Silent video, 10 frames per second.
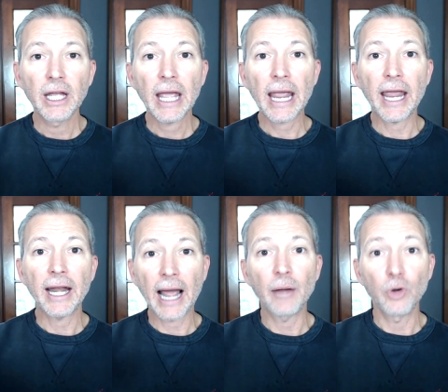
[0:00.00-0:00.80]
And
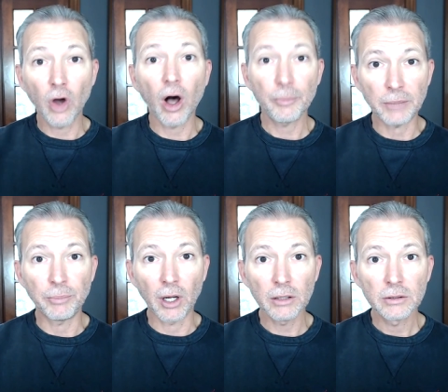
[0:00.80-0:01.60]
I would call
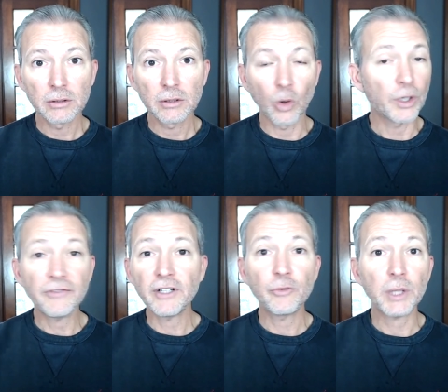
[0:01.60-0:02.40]
people, or
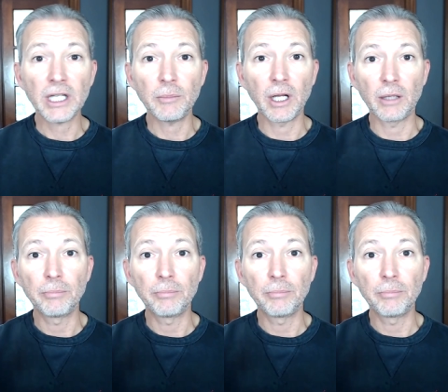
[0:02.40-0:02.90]
even if we email them,